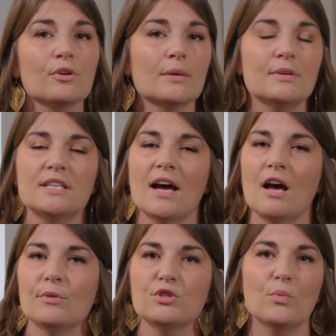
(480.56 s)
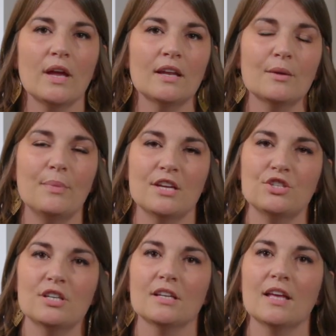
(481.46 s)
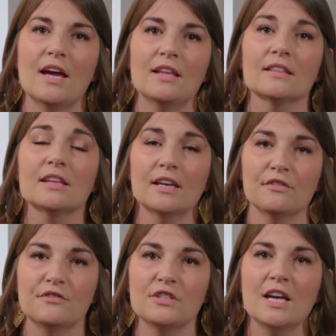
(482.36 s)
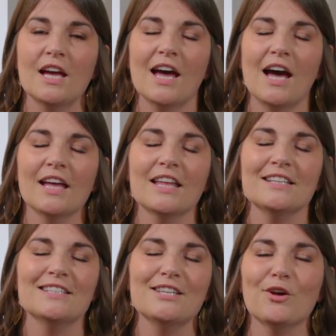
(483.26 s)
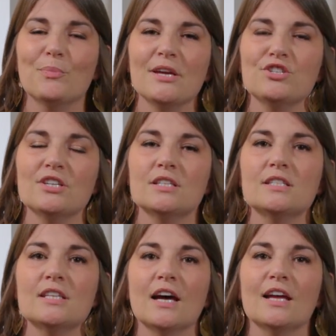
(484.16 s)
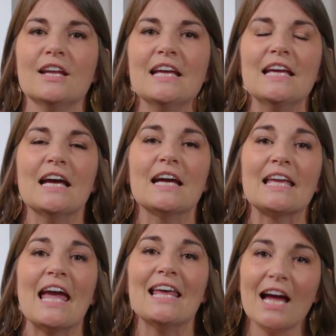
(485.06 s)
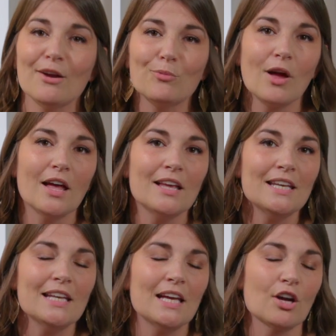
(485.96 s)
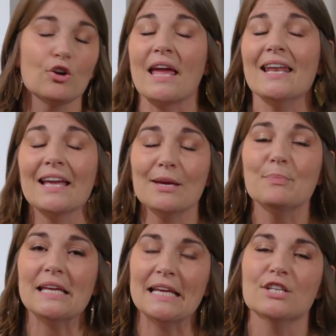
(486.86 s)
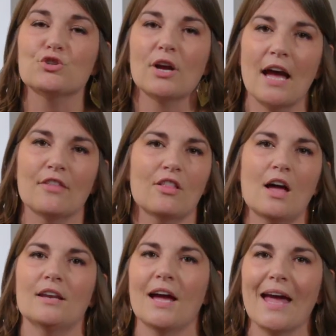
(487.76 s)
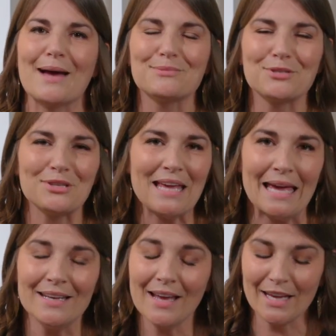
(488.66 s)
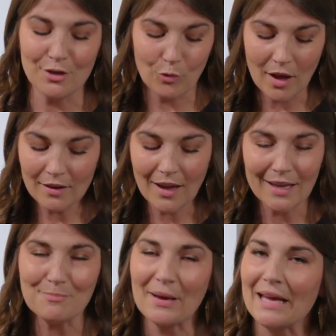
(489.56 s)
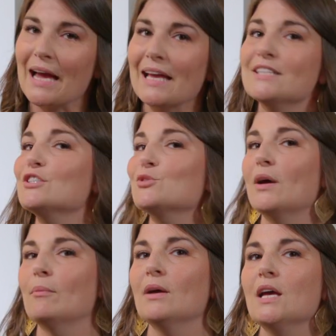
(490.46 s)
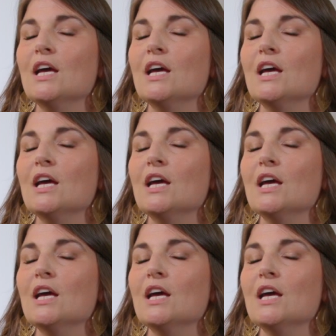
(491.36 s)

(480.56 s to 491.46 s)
limit to how much weight a patient can lift. I like to tell patients that, can I run or can I compete in a triathlon? I absolutely can. I can run, I can bike, I can swim.